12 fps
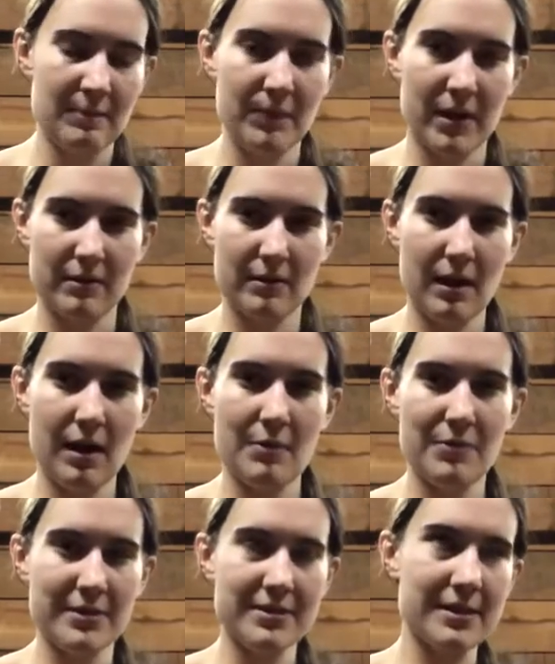and not
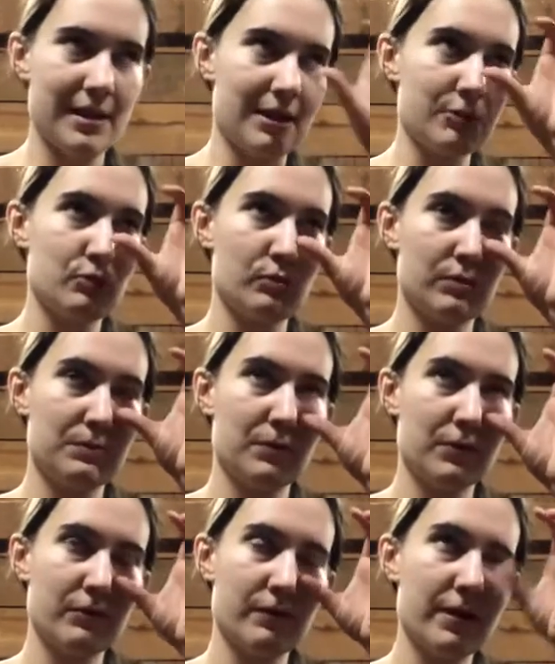this actual
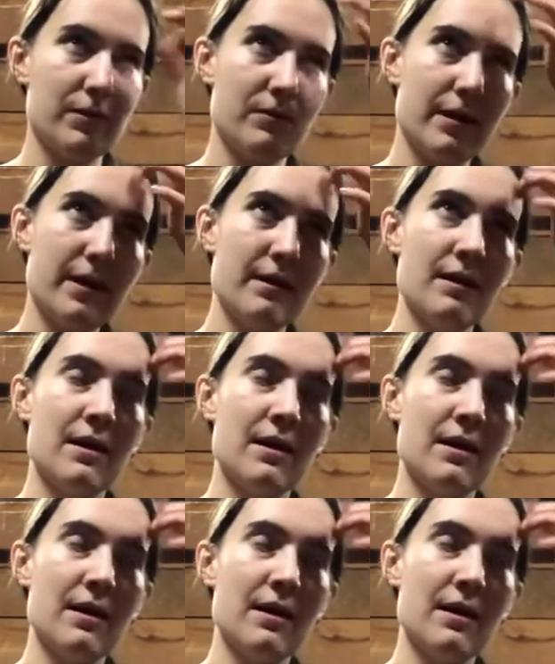book right away,